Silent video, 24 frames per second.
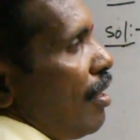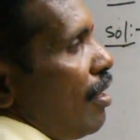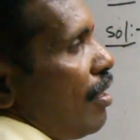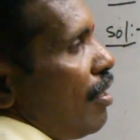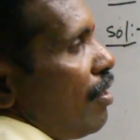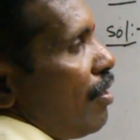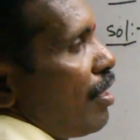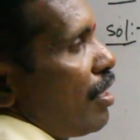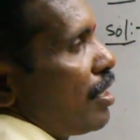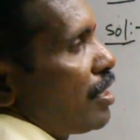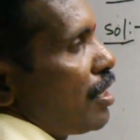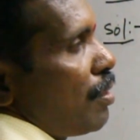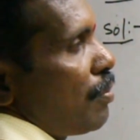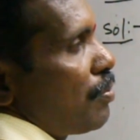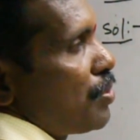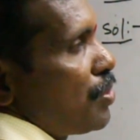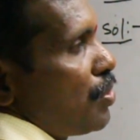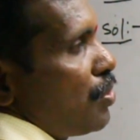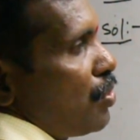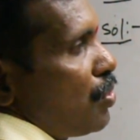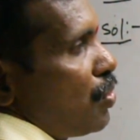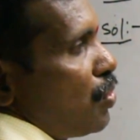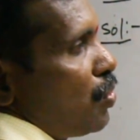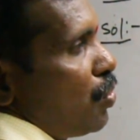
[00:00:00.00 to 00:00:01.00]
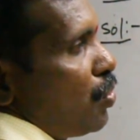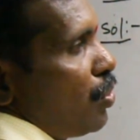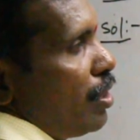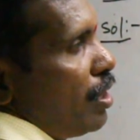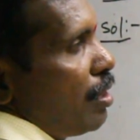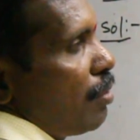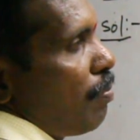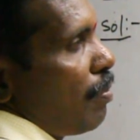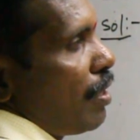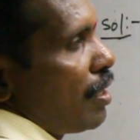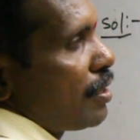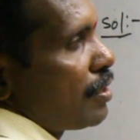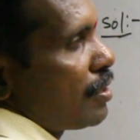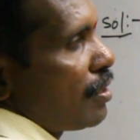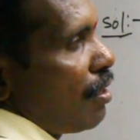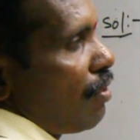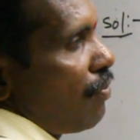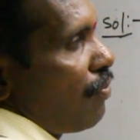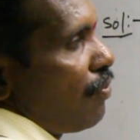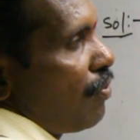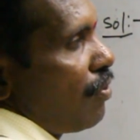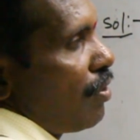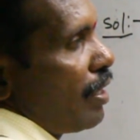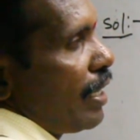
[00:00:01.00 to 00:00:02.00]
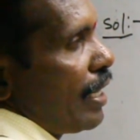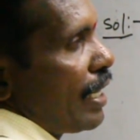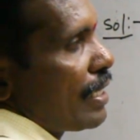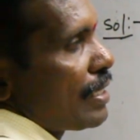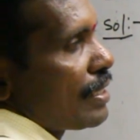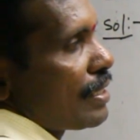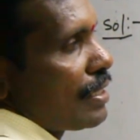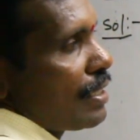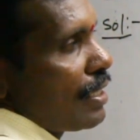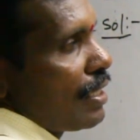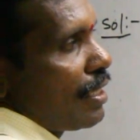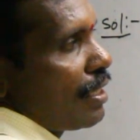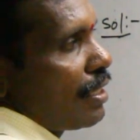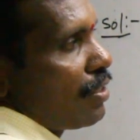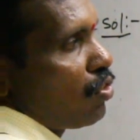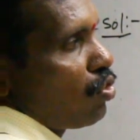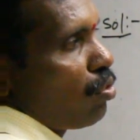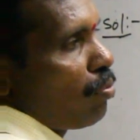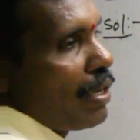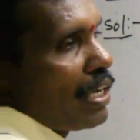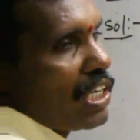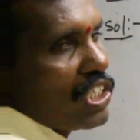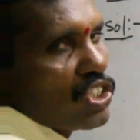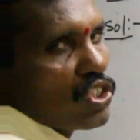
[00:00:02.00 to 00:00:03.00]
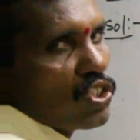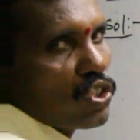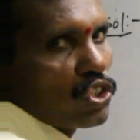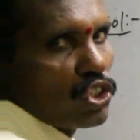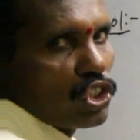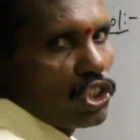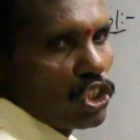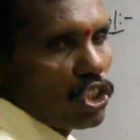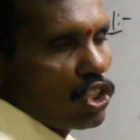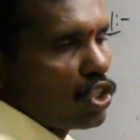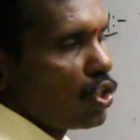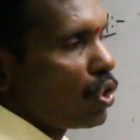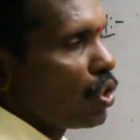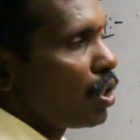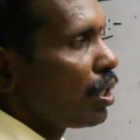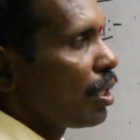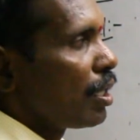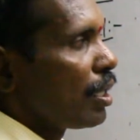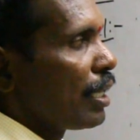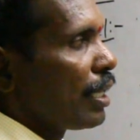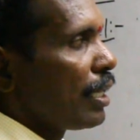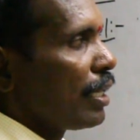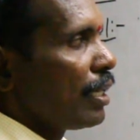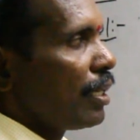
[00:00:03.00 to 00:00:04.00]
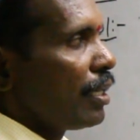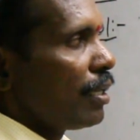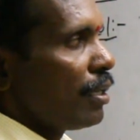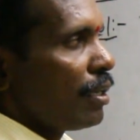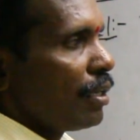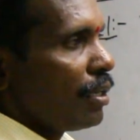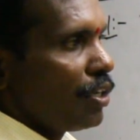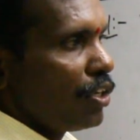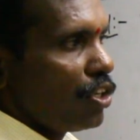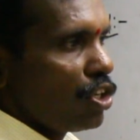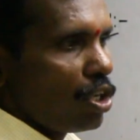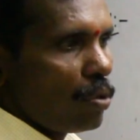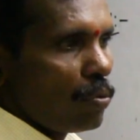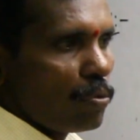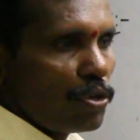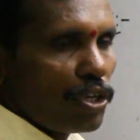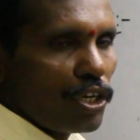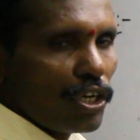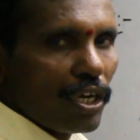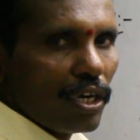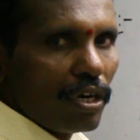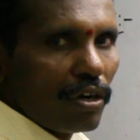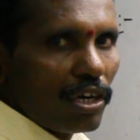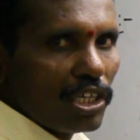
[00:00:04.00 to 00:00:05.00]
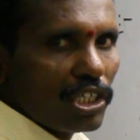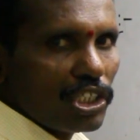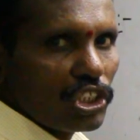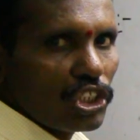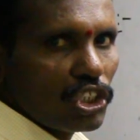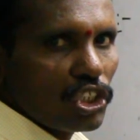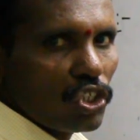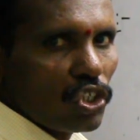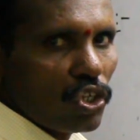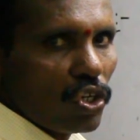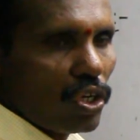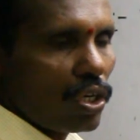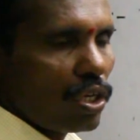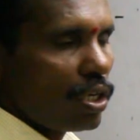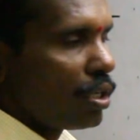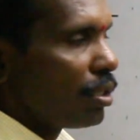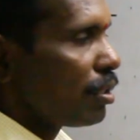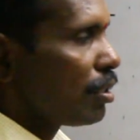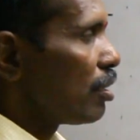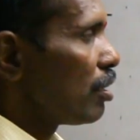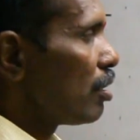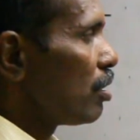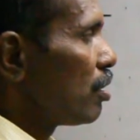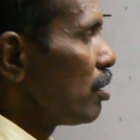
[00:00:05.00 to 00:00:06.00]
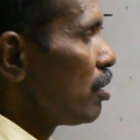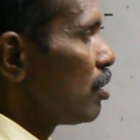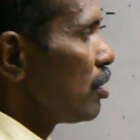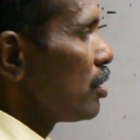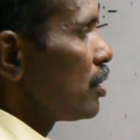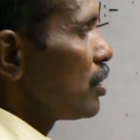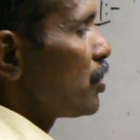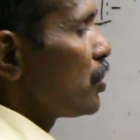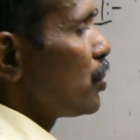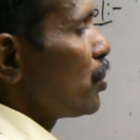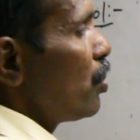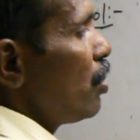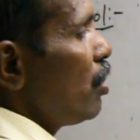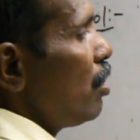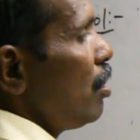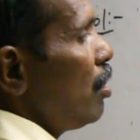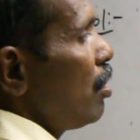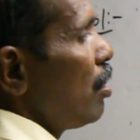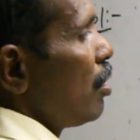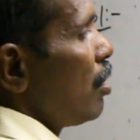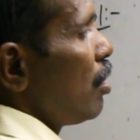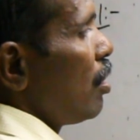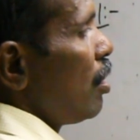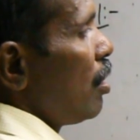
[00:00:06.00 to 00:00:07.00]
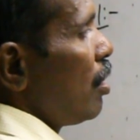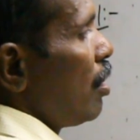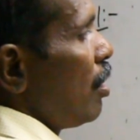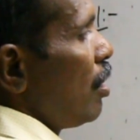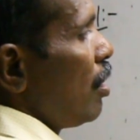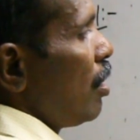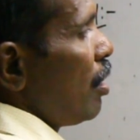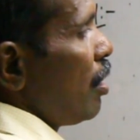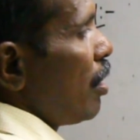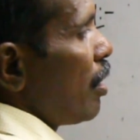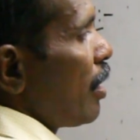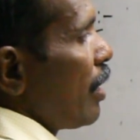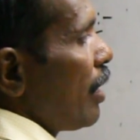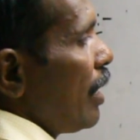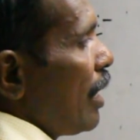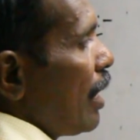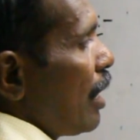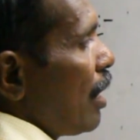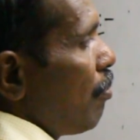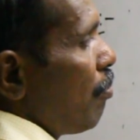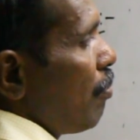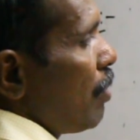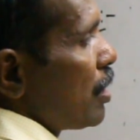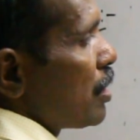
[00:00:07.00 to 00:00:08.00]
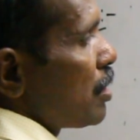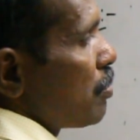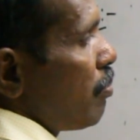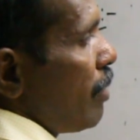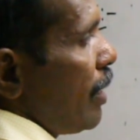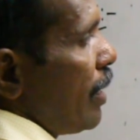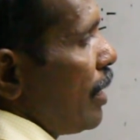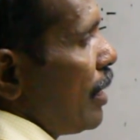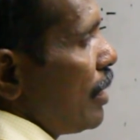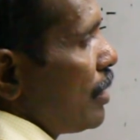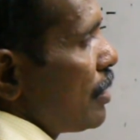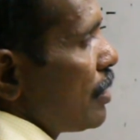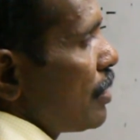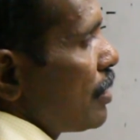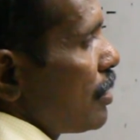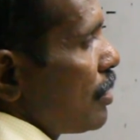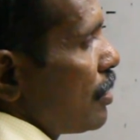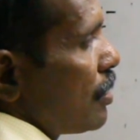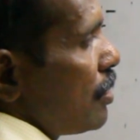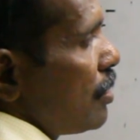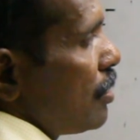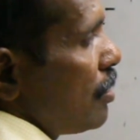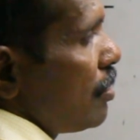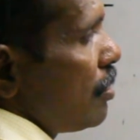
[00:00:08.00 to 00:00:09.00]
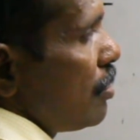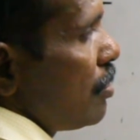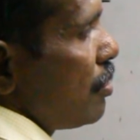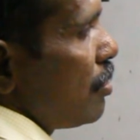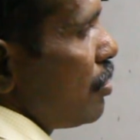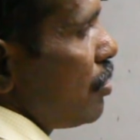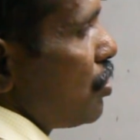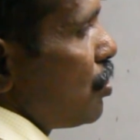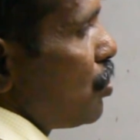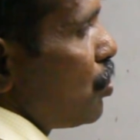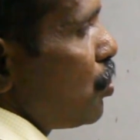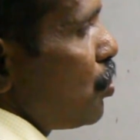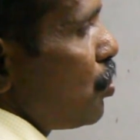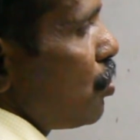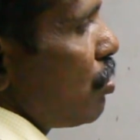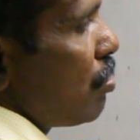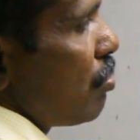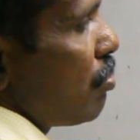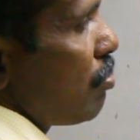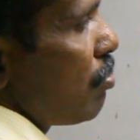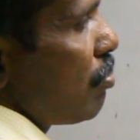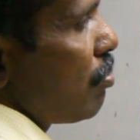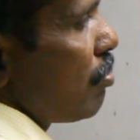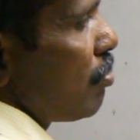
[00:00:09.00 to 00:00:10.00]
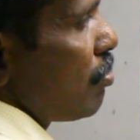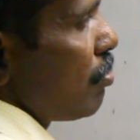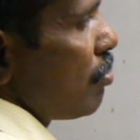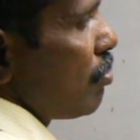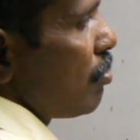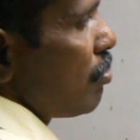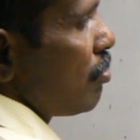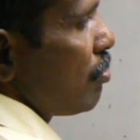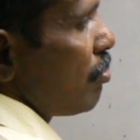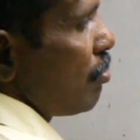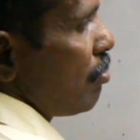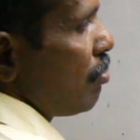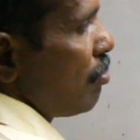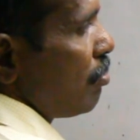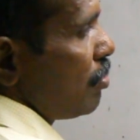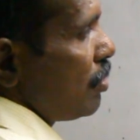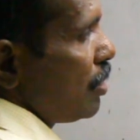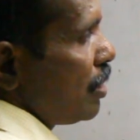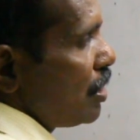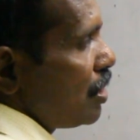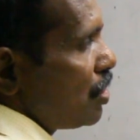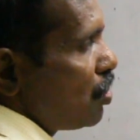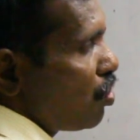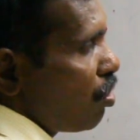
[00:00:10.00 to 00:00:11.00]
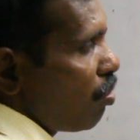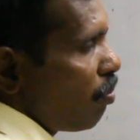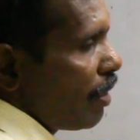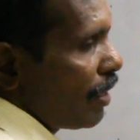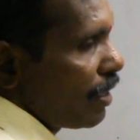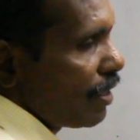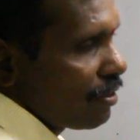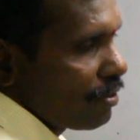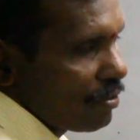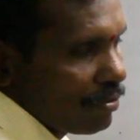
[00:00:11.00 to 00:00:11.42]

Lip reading: you can substitute 2 in the place of x, 2 minus 2 0, denominator not 0, so real numbers minus 2. This is domain.